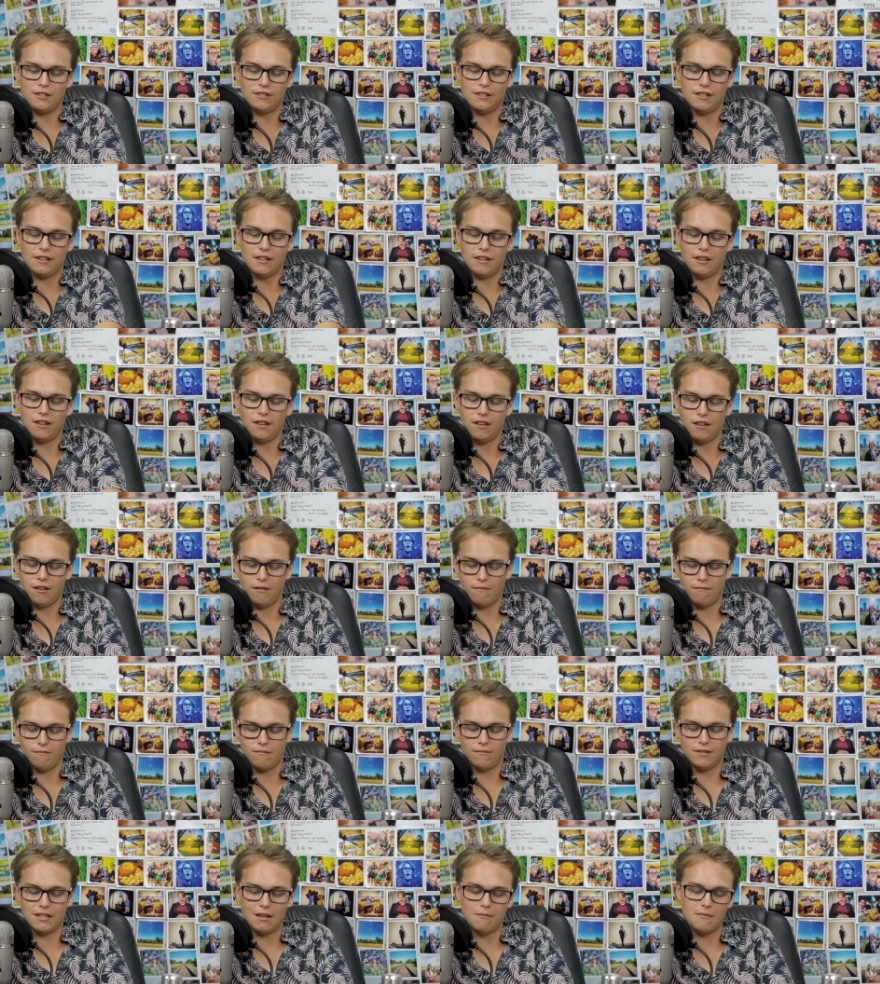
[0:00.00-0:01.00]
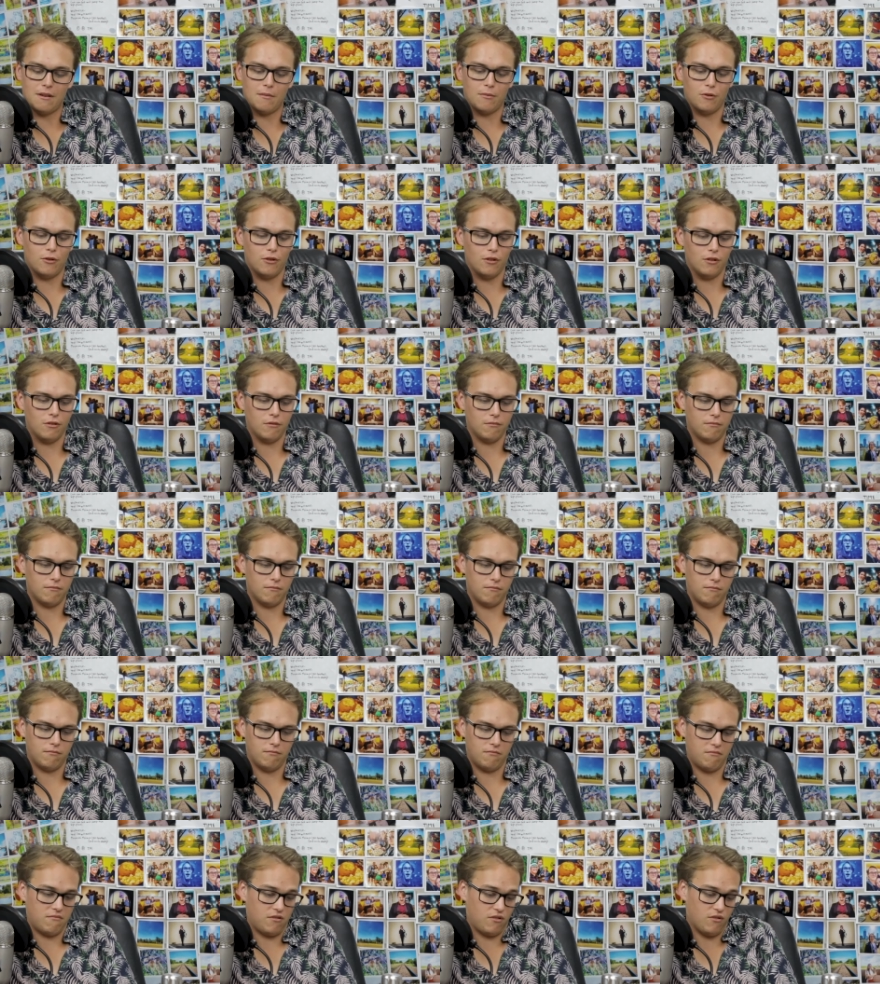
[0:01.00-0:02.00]
that some people
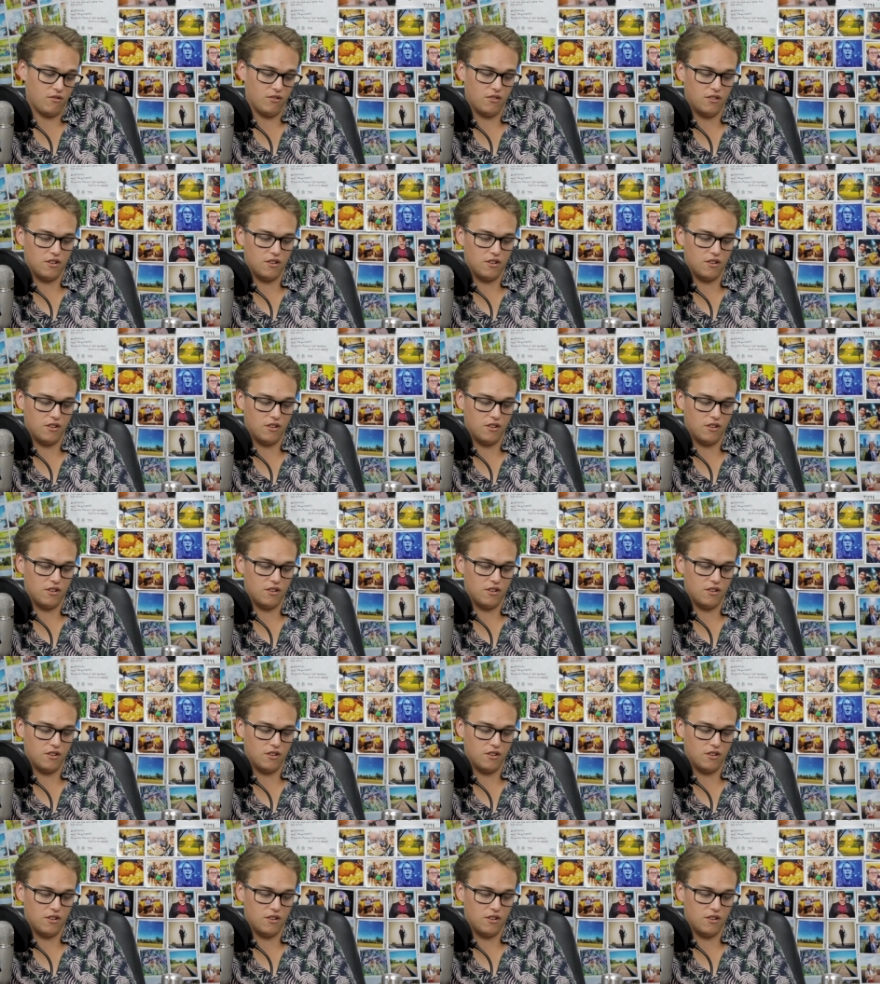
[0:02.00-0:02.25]
thought the